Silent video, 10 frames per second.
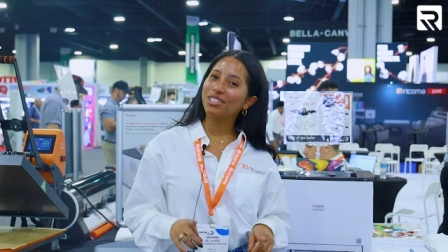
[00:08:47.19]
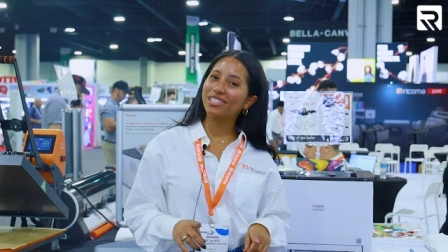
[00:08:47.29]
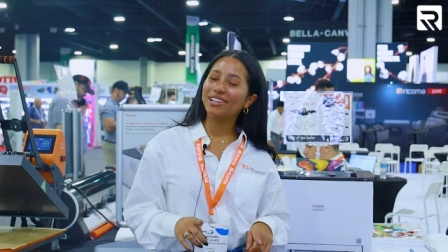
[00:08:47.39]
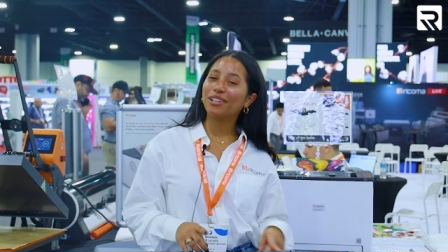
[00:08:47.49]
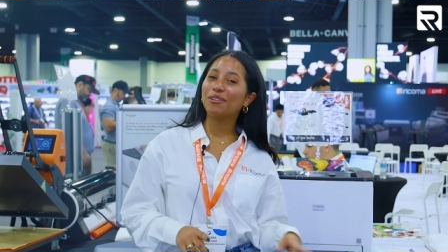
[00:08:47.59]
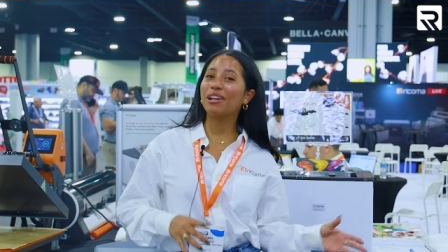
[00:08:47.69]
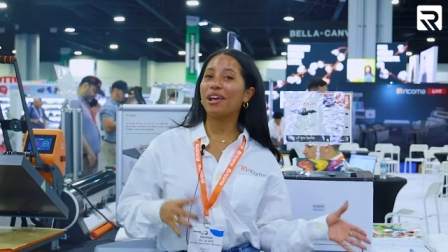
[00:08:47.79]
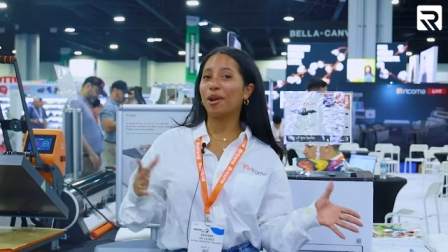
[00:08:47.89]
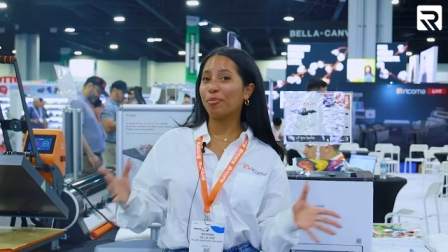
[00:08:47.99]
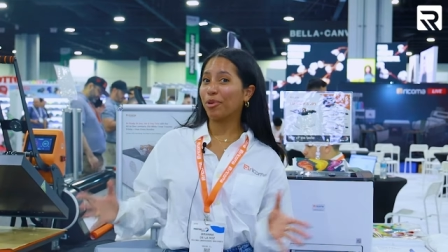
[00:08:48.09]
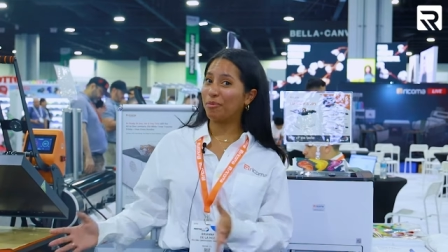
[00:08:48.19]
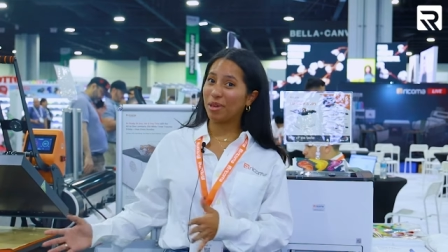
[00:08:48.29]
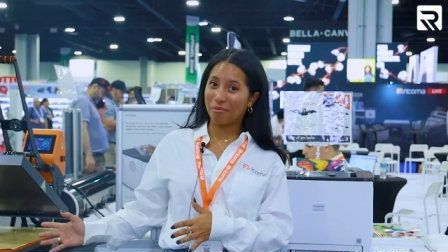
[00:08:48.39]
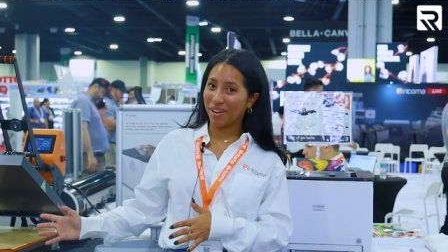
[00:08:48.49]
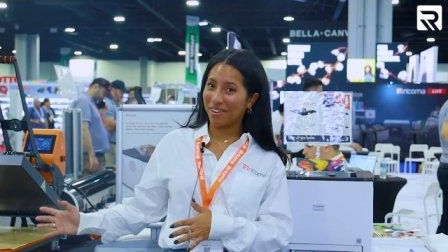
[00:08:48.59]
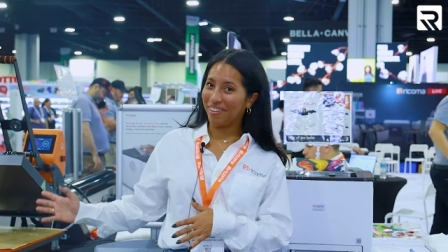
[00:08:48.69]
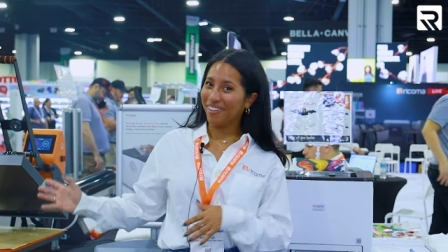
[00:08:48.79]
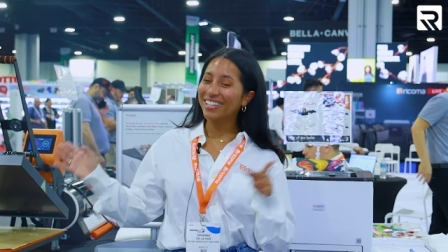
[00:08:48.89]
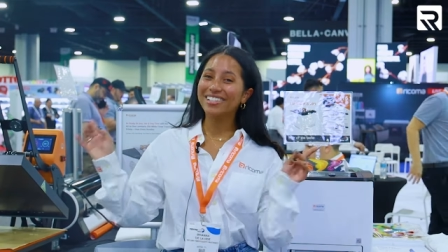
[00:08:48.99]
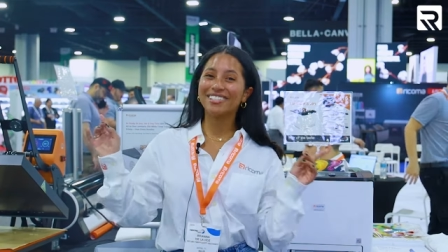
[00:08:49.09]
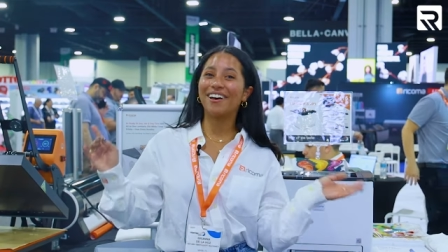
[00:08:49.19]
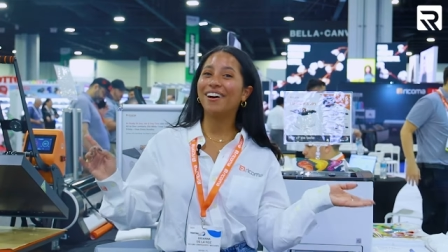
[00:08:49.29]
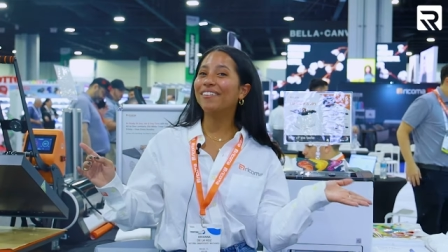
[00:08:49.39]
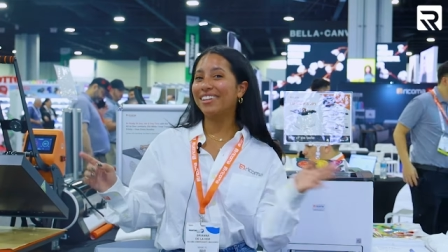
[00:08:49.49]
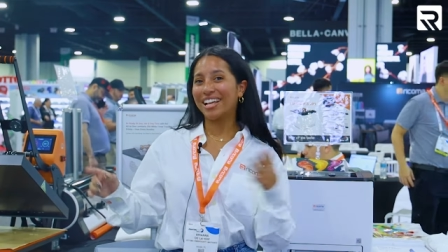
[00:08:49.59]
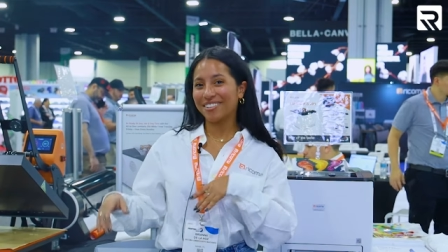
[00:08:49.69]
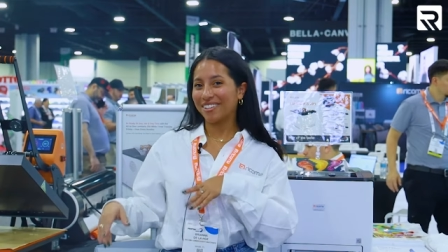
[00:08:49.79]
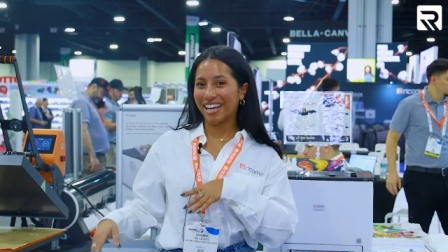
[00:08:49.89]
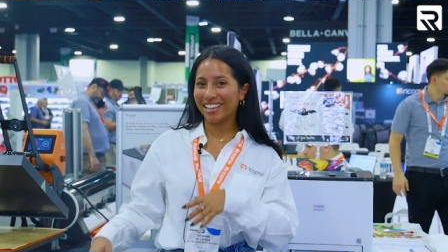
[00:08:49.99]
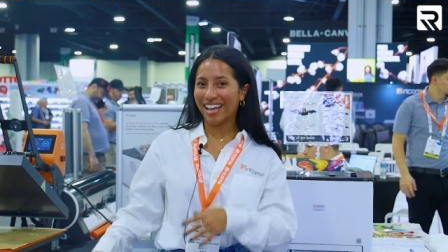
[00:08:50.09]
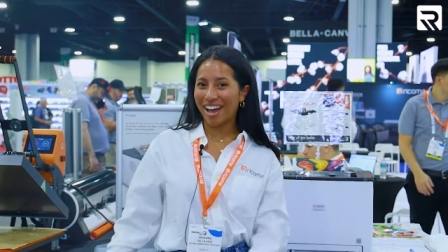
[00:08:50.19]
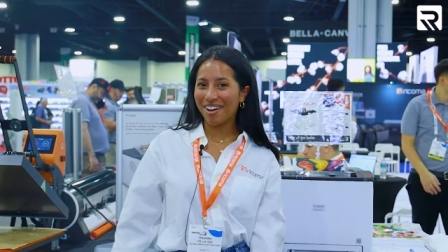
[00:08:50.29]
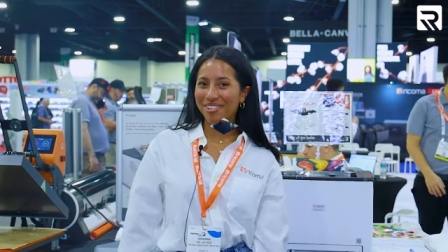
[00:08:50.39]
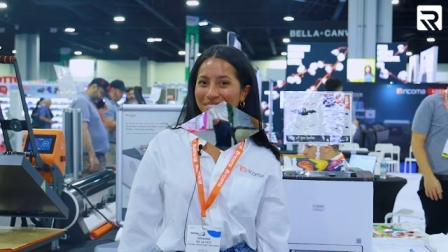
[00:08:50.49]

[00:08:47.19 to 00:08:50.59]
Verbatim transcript: which is included in our premium bundle. So let's go check that out.